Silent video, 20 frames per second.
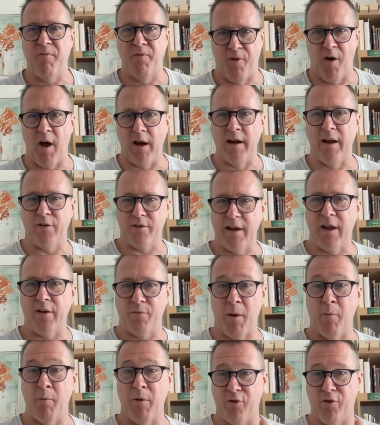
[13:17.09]
Fine. Let's.
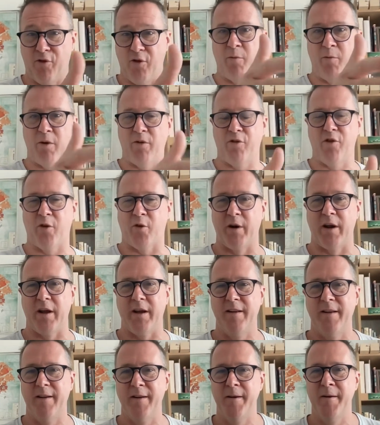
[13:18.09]
And we shook on it.
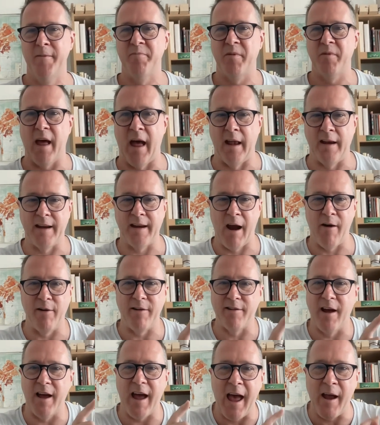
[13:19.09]
And
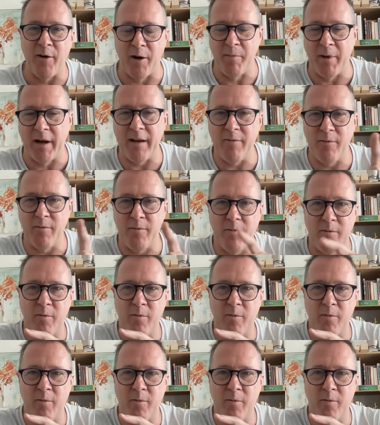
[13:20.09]
Gary's like, hang on a minute.